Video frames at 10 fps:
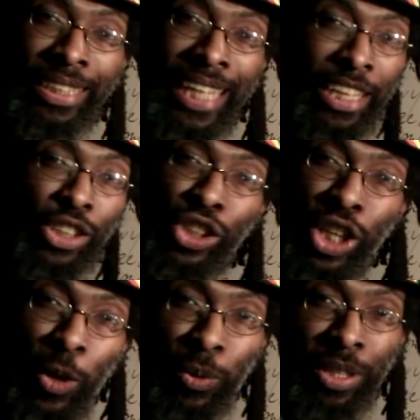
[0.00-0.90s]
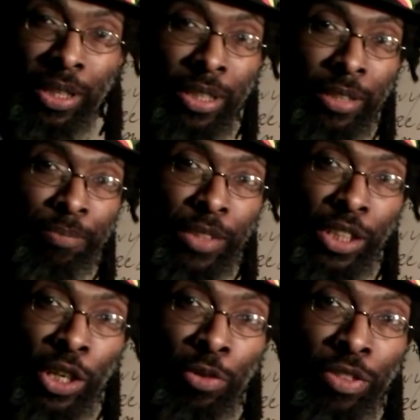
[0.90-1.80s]
not a joke.
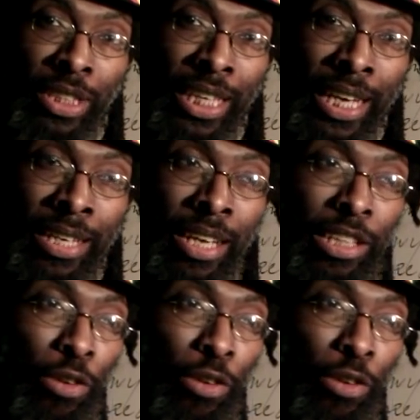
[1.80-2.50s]
You understand?